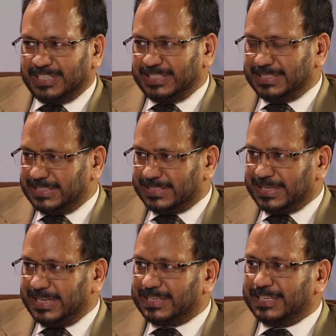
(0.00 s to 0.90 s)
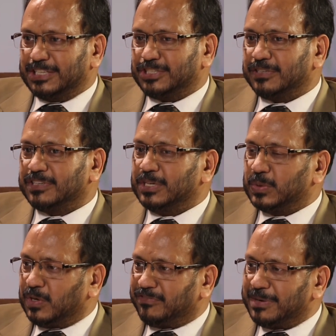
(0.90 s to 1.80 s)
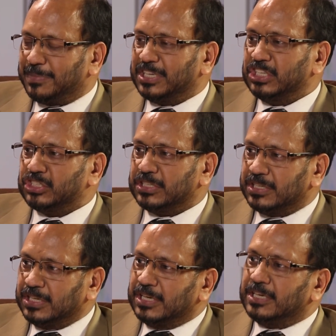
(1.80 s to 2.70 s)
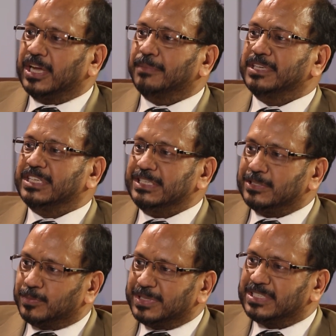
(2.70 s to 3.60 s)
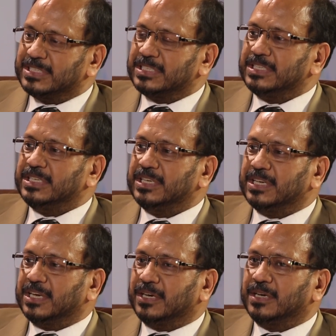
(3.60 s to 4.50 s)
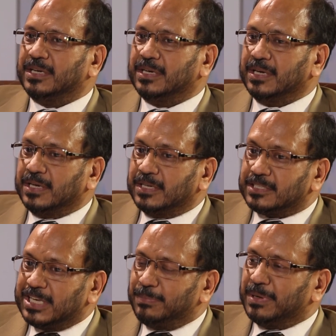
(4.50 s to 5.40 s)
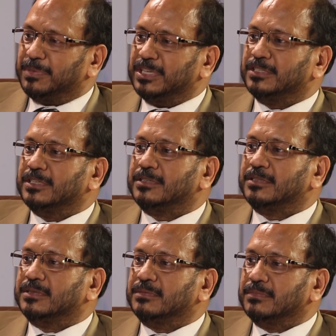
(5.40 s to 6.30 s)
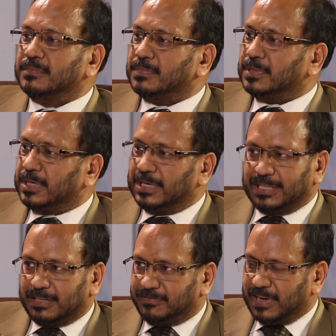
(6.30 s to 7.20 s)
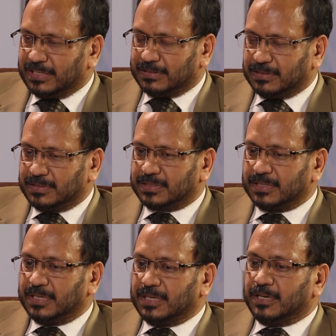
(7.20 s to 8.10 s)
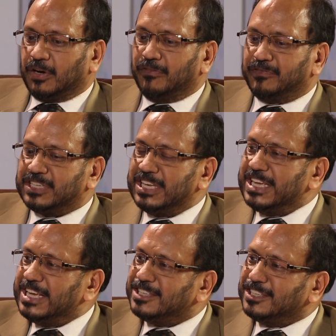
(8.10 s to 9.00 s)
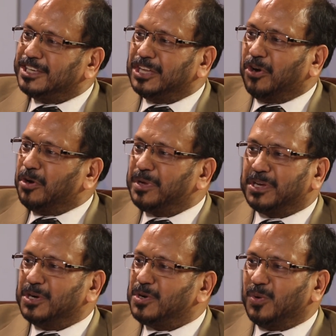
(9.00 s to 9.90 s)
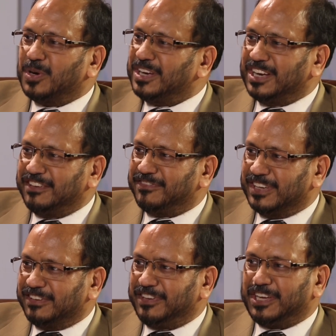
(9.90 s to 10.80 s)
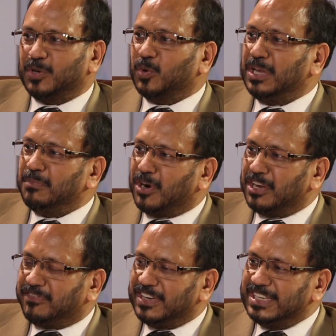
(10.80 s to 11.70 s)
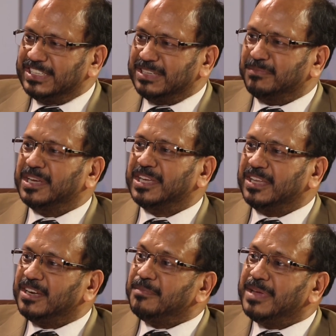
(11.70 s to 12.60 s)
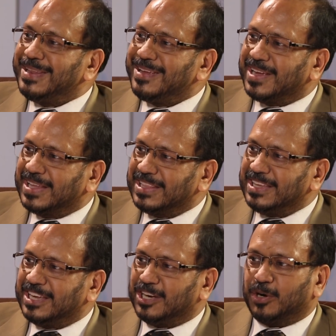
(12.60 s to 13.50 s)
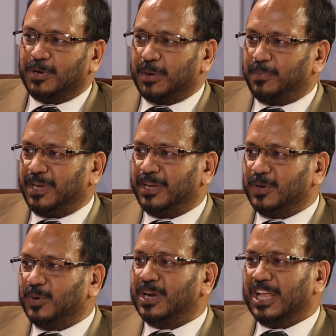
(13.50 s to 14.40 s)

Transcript: conditions yes. like condition control of hypertension, diabetes, obesity, uh, sleep apnea syndrome and other factors. Obviously, aging cannot be controlled in any way. We can only modify aging by remaining healthy and adopting a good